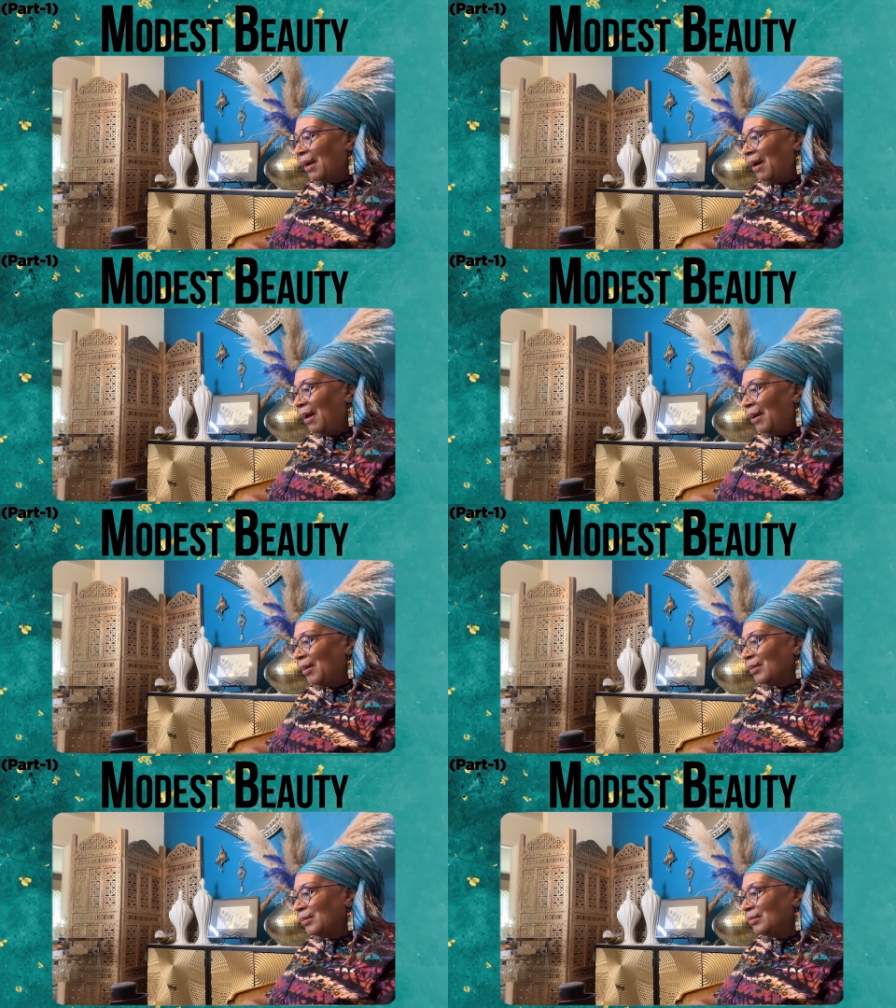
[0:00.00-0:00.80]

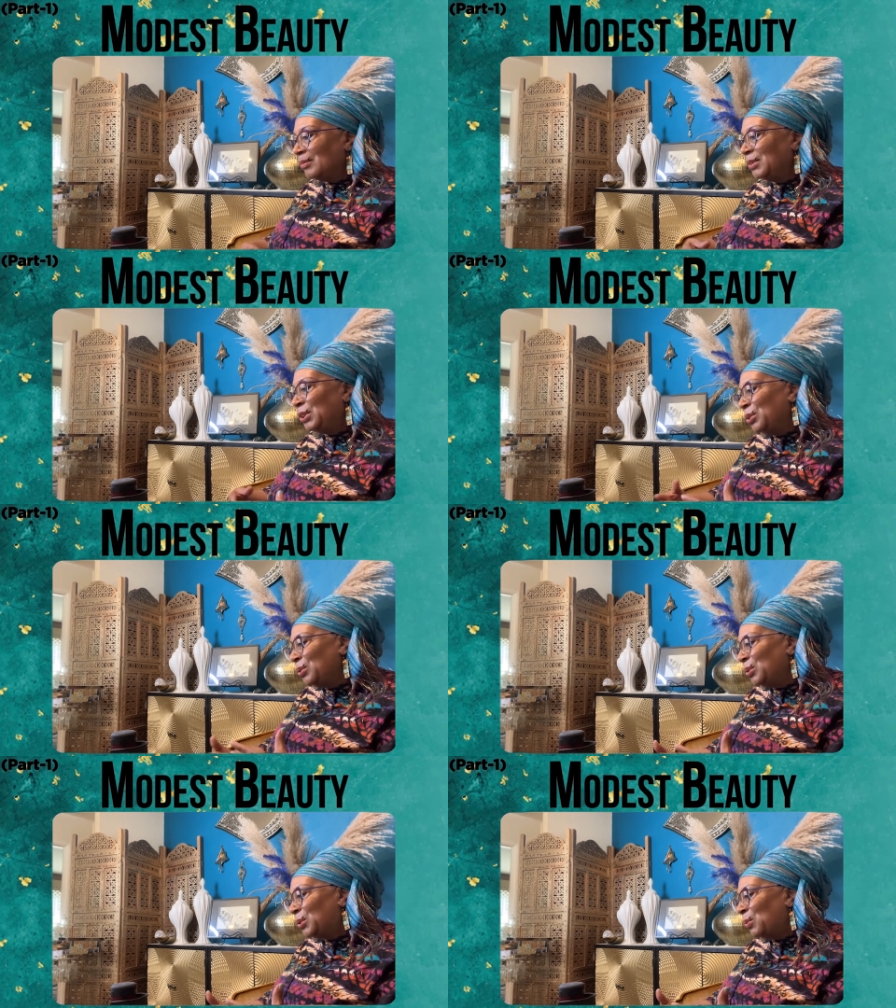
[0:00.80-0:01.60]
uh,
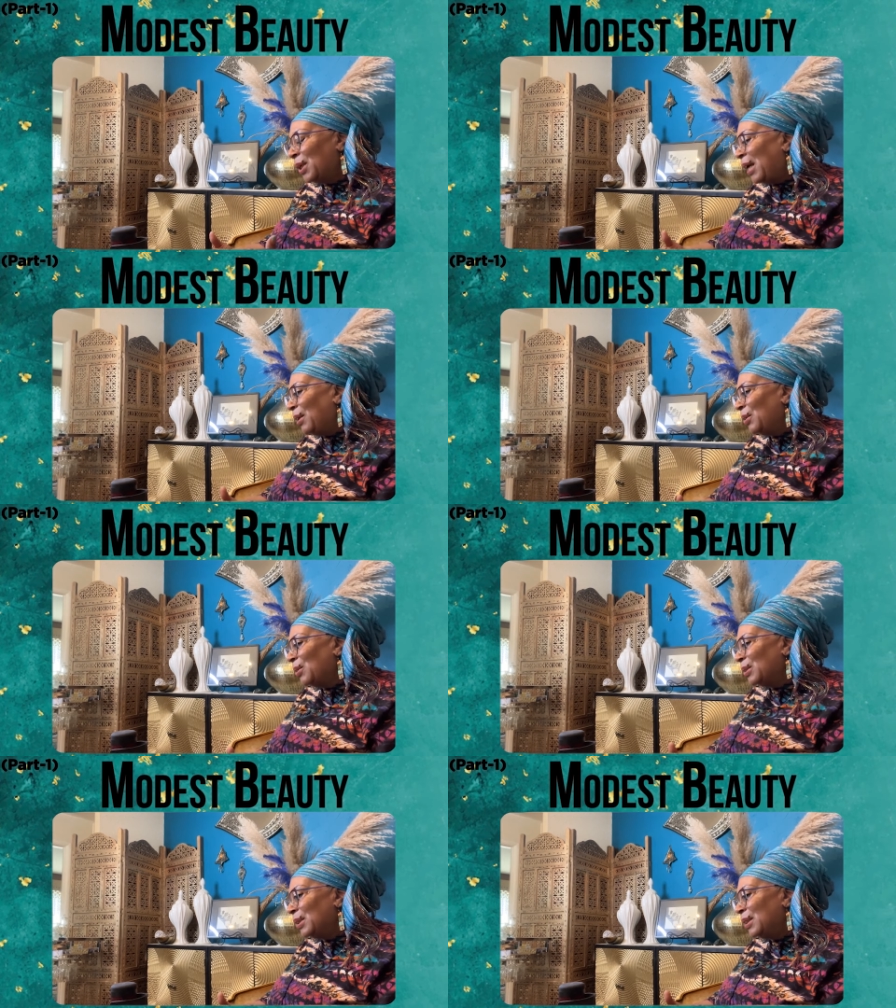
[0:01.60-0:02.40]
use what I
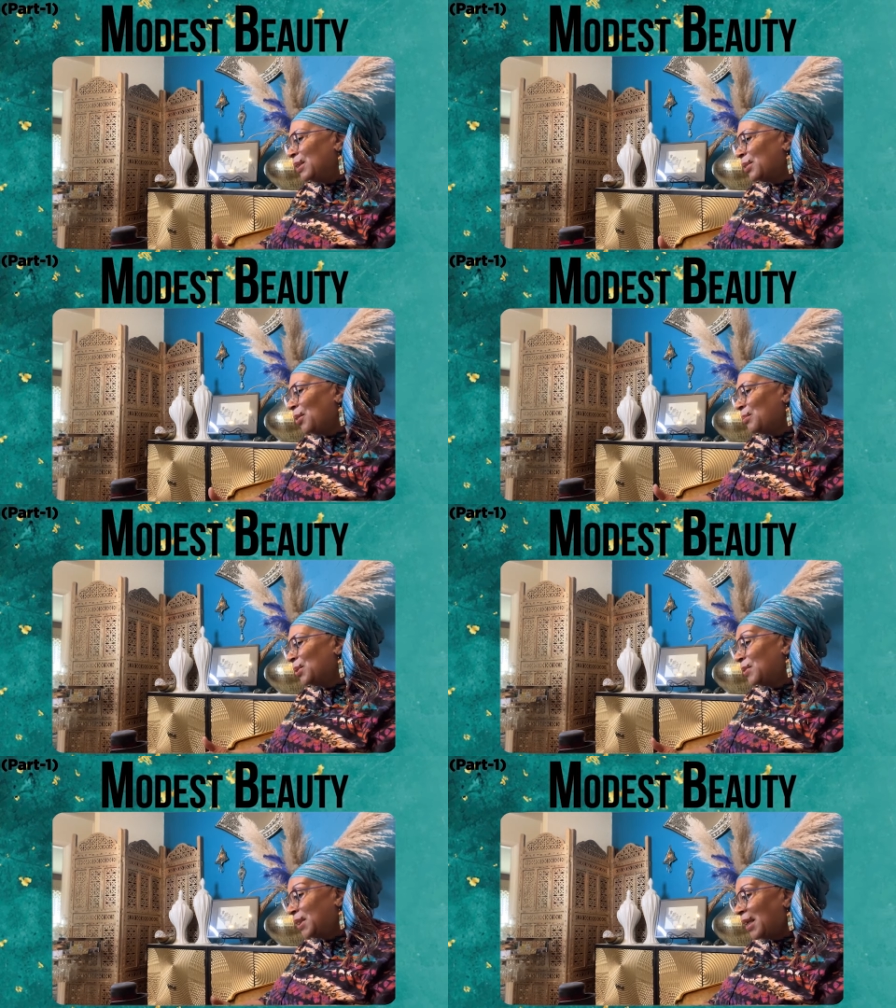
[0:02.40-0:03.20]
learned in terms
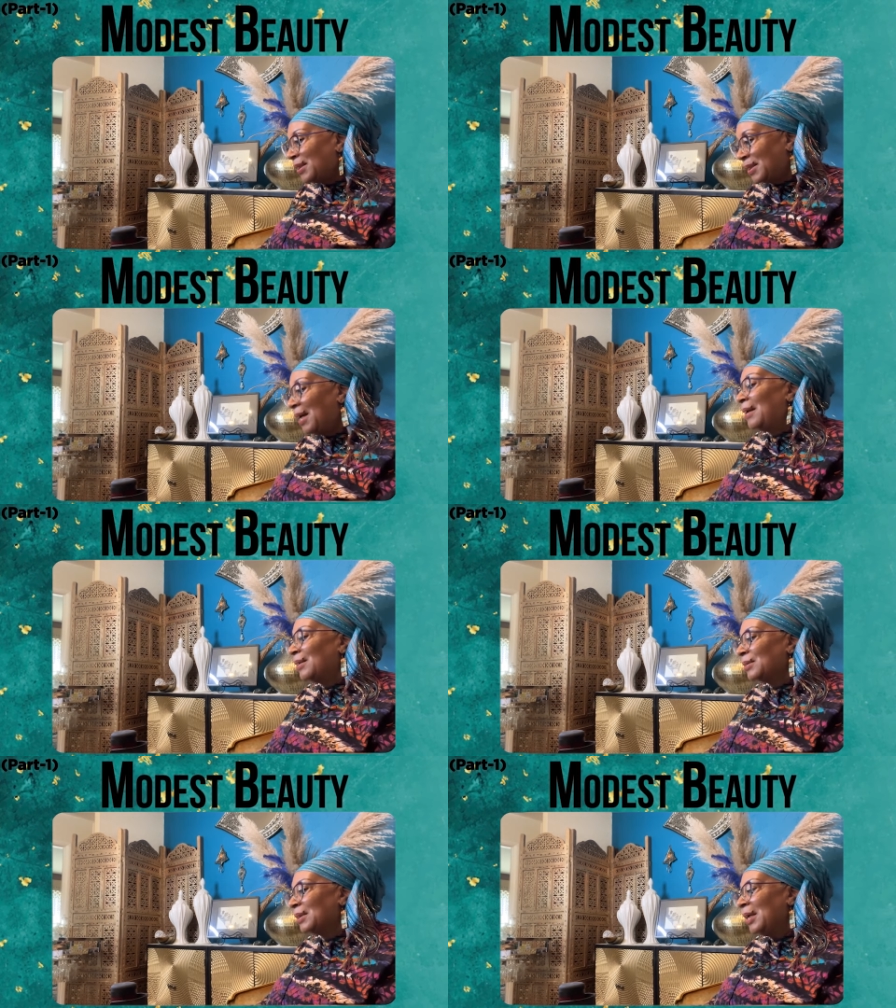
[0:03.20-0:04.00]
of
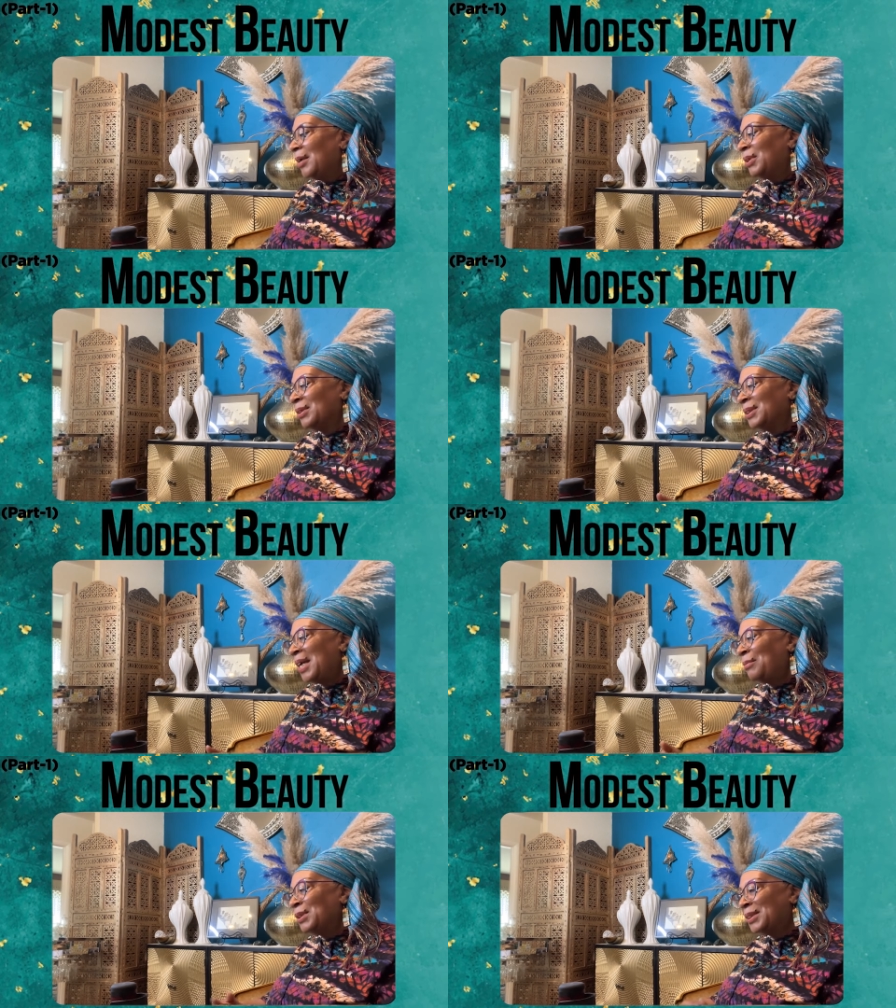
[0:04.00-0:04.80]
textiles because mm-hmm.
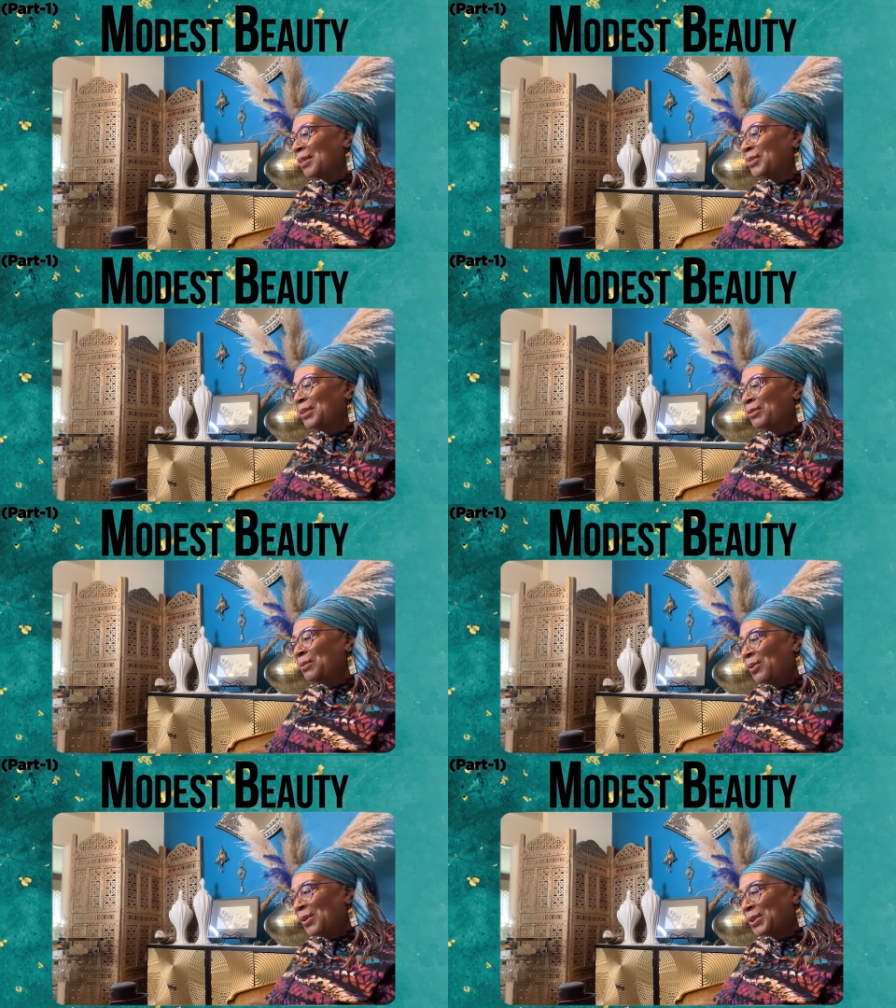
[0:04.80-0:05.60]
that was something we
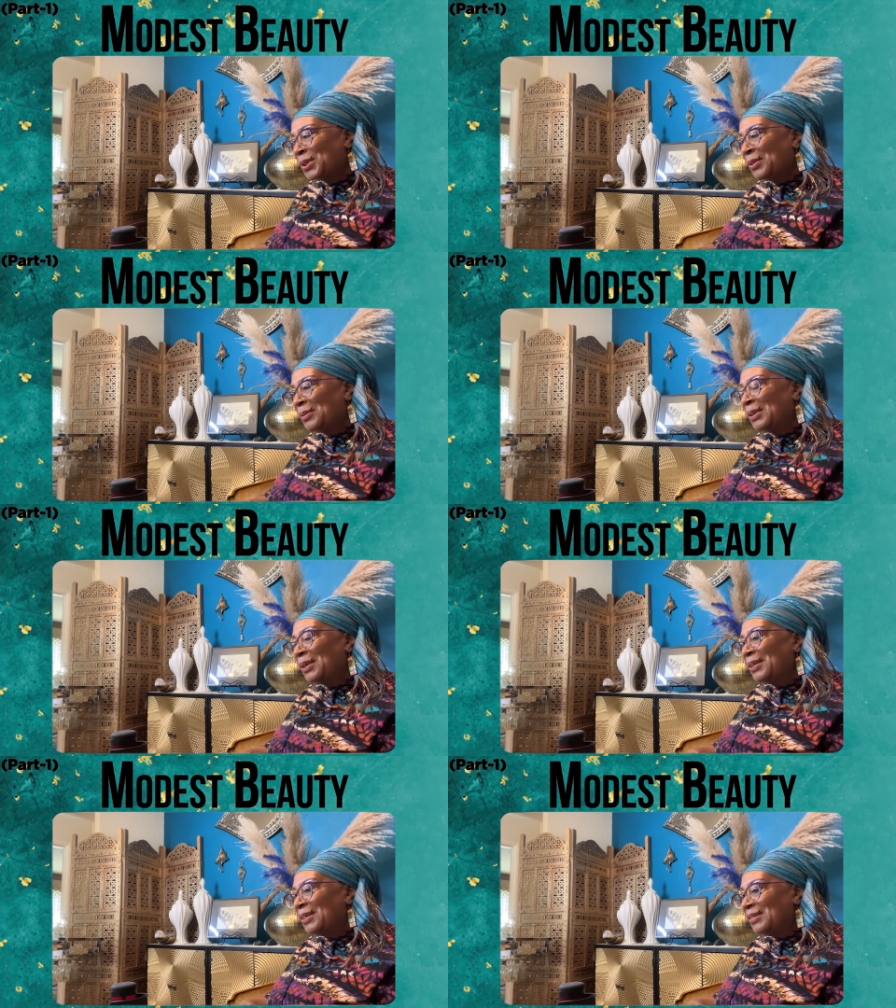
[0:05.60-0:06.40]
were also
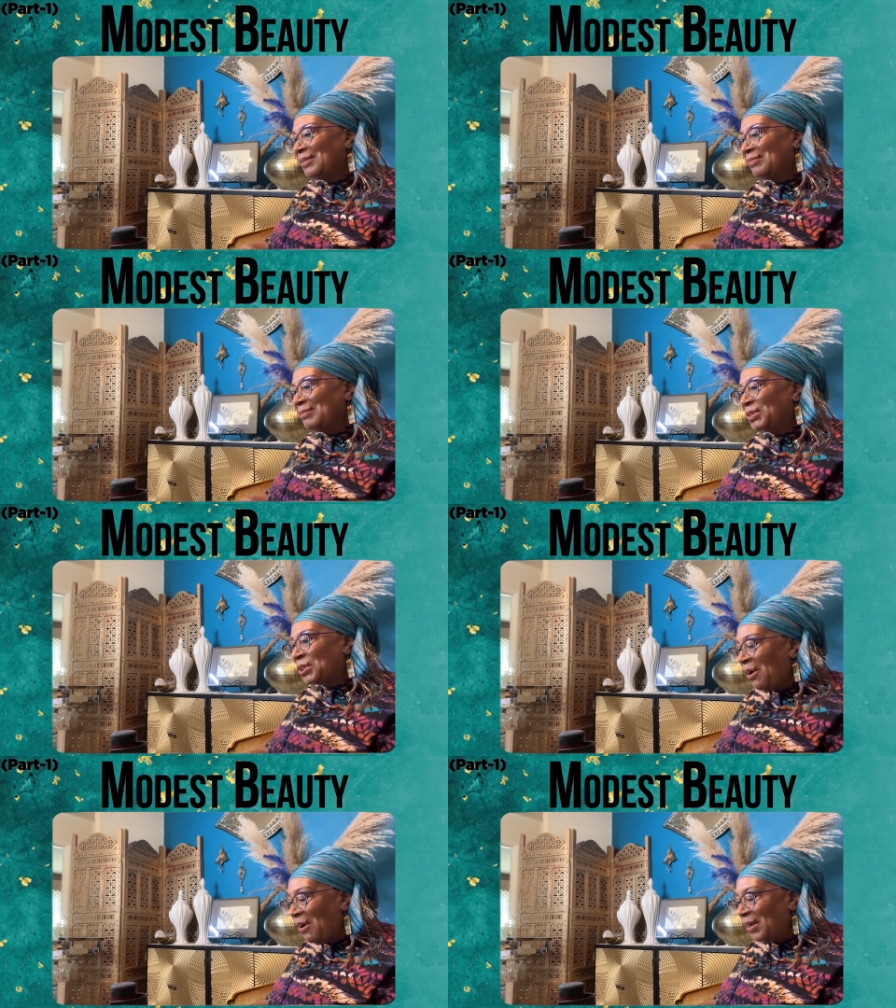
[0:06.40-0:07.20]

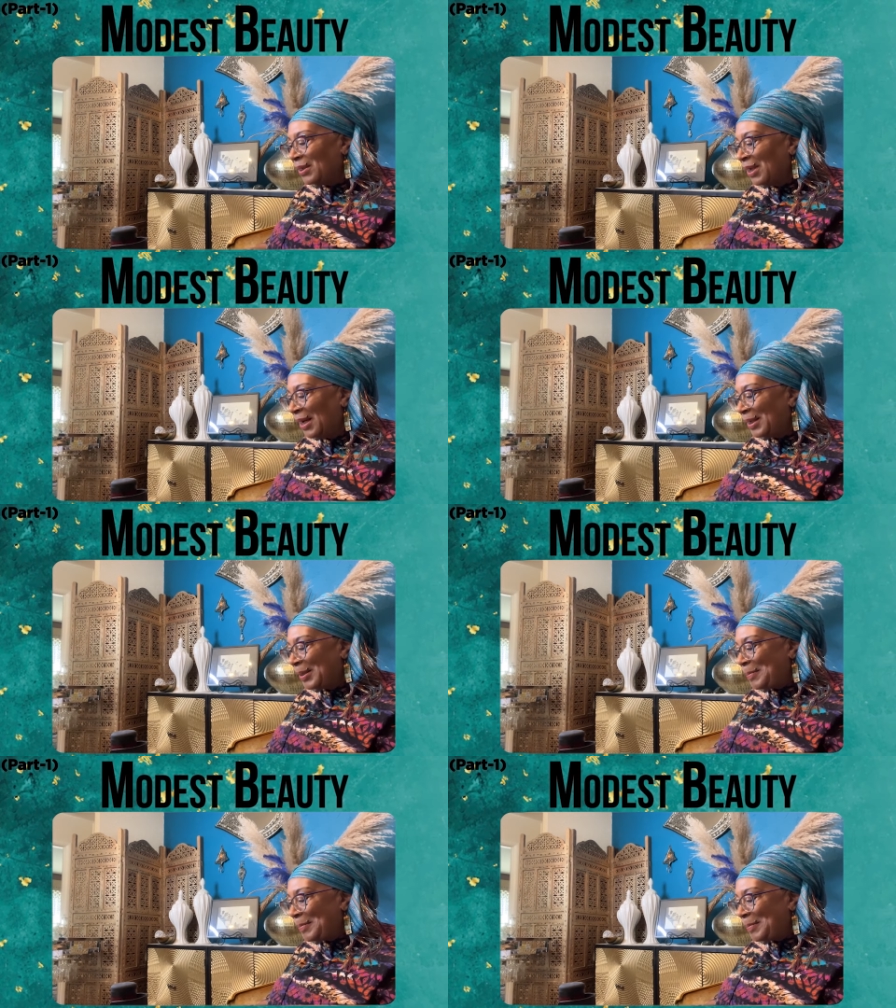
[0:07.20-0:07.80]
taught. Uh, like, yeah.